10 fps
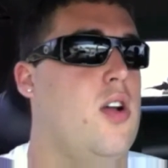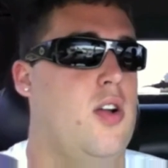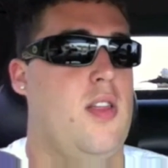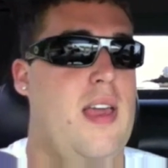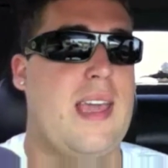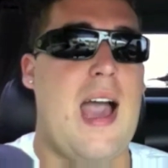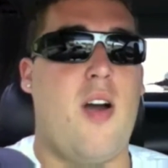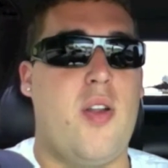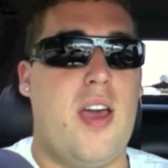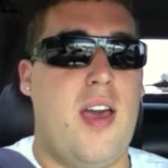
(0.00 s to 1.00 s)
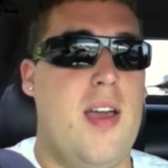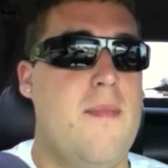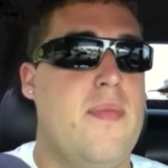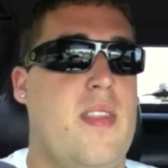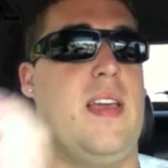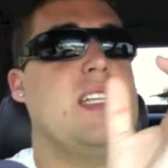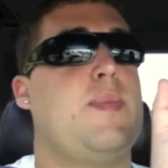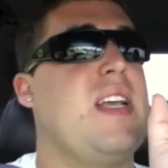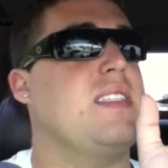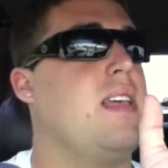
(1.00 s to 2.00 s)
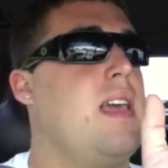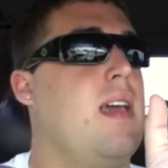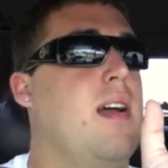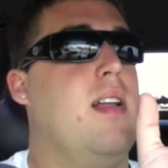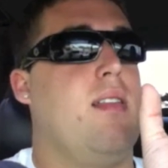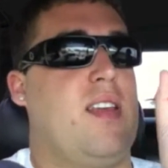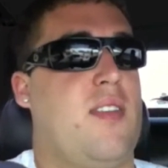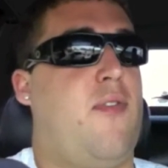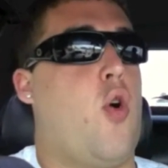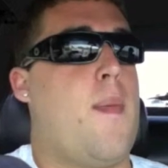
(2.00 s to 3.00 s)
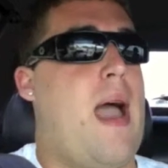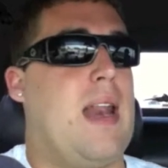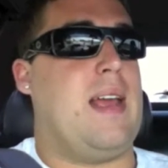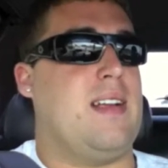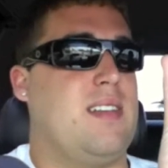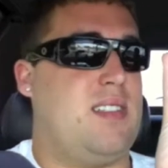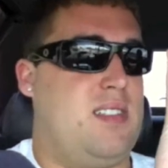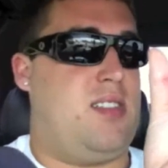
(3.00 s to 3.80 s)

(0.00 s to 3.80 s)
or like how to like it's basically like the formatting